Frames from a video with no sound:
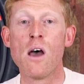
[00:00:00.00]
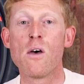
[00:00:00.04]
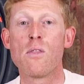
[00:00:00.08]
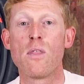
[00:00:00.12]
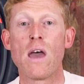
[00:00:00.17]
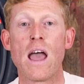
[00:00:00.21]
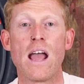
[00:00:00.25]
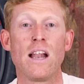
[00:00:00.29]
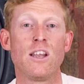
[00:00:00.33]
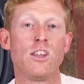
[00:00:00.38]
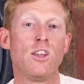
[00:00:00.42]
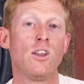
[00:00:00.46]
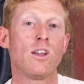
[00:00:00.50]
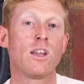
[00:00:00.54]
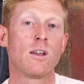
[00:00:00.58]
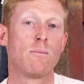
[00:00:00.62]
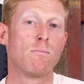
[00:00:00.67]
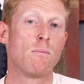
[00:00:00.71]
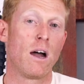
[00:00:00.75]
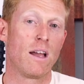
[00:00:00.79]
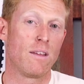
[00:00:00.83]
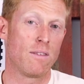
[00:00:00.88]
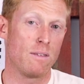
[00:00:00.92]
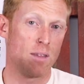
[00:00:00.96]
then you
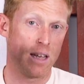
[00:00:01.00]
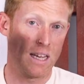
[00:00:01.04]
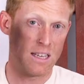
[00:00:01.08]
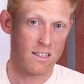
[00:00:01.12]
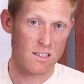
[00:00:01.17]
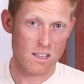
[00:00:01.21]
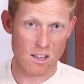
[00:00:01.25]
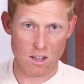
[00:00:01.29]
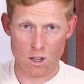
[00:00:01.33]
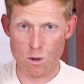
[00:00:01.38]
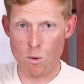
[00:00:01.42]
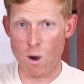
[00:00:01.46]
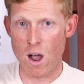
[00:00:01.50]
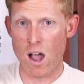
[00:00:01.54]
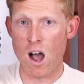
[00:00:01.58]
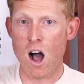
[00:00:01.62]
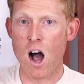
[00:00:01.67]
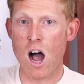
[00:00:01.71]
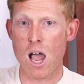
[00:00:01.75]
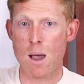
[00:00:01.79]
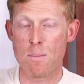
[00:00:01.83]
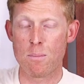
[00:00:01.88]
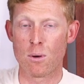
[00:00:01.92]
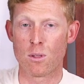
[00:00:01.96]
can mount these quite
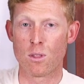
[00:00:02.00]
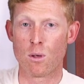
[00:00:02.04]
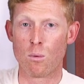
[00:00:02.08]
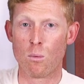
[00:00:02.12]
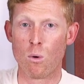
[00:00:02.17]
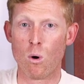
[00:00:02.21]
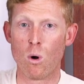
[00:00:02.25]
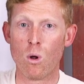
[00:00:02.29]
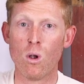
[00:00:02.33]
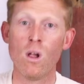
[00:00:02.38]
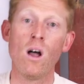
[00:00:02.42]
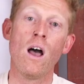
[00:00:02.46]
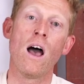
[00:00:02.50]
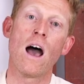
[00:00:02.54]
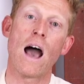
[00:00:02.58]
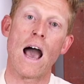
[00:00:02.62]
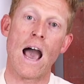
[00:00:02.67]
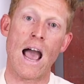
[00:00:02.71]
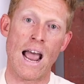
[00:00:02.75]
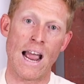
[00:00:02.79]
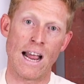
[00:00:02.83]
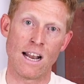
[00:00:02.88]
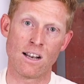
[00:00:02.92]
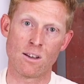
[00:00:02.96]
high up on the wall
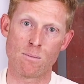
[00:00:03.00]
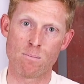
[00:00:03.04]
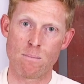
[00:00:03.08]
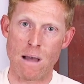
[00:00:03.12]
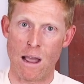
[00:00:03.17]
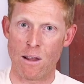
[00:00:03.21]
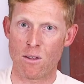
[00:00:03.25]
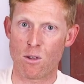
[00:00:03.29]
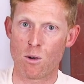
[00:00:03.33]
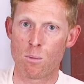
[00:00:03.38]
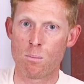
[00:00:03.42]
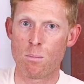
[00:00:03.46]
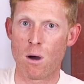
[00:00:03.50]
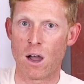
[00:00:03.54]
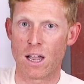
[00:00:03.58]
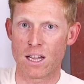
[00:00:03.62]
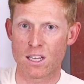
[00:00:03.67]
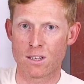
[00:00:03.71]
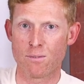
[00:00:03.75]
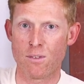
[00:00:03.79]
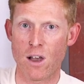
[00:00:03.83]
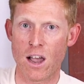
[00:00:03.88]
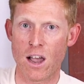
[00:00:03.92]
and mount your bikes